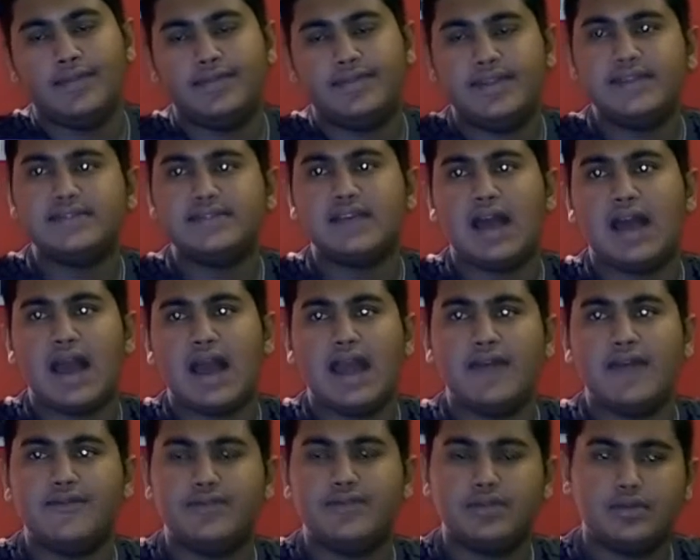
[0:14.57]
This
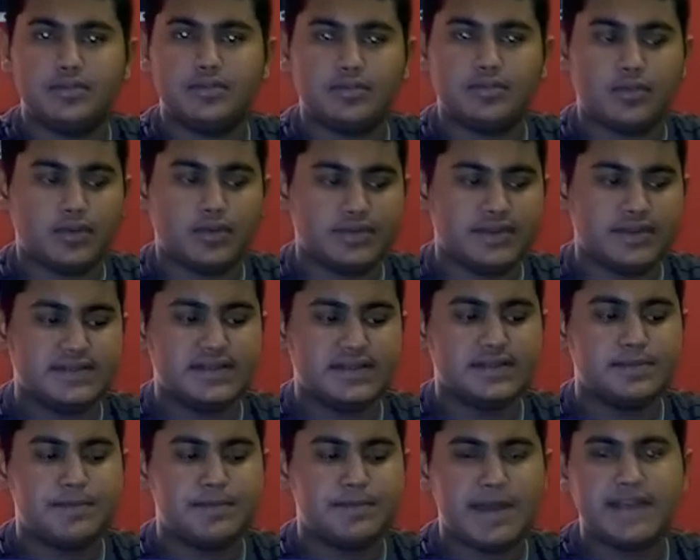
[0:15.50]
I've this
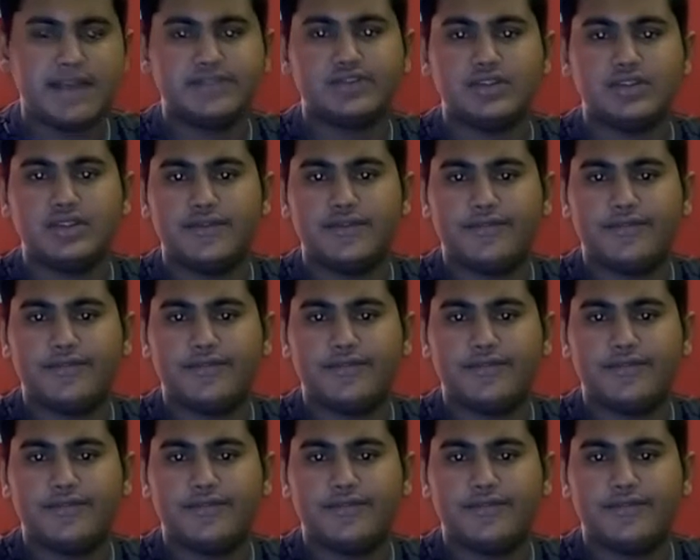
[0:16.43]
is based on the